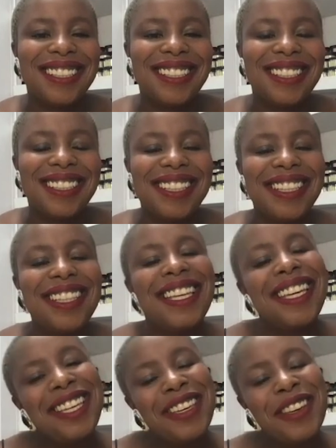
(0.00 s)

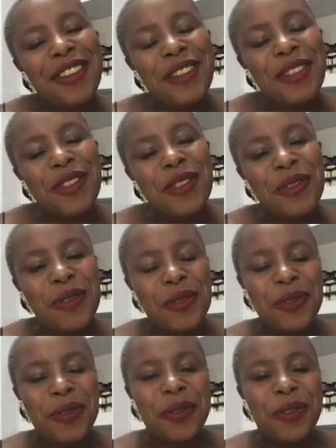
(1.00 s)

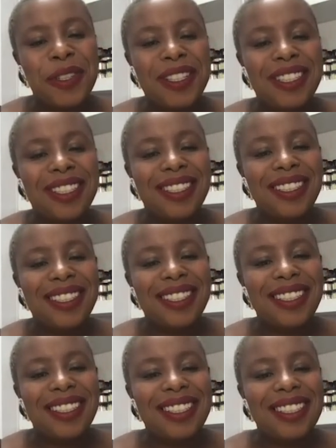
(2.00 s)

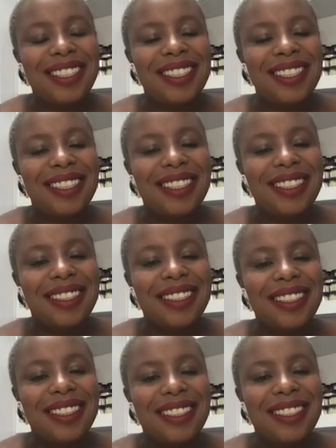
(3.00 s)

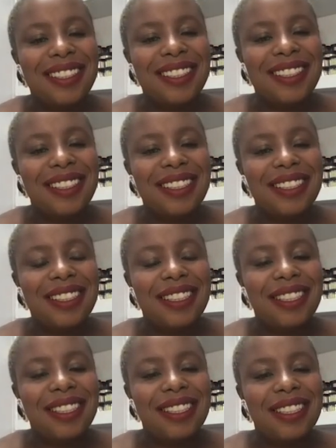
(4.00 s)

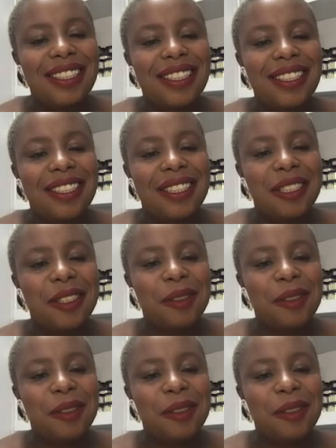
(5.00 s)
This person isn't speaking.